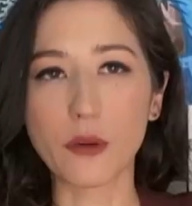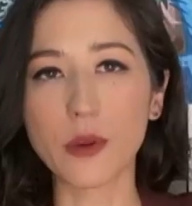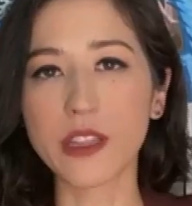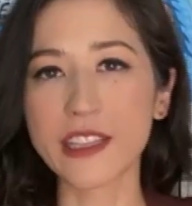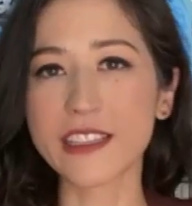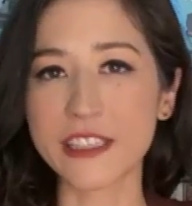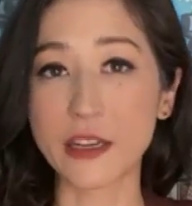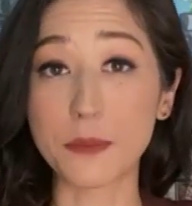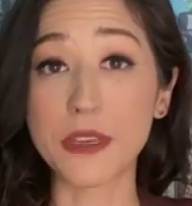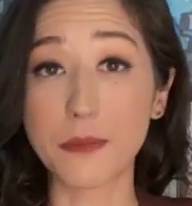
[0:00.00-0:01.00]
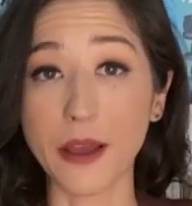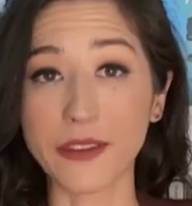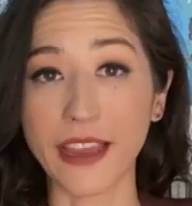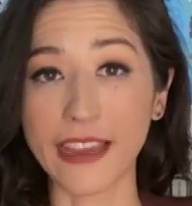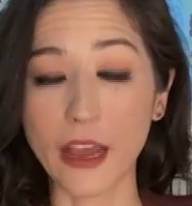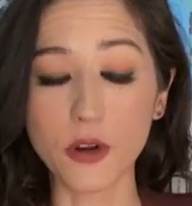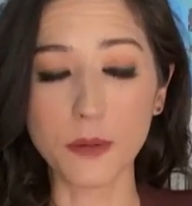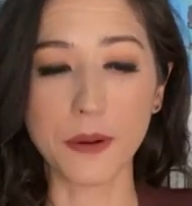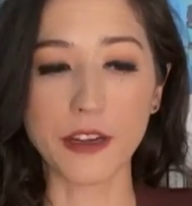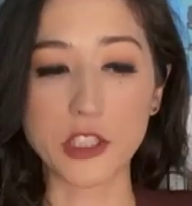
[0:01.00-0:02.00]
It really is going to be about that
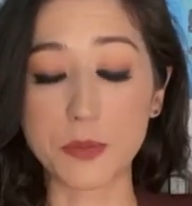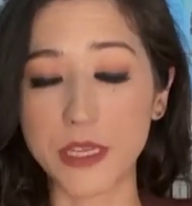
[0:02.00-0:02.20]
counterpunch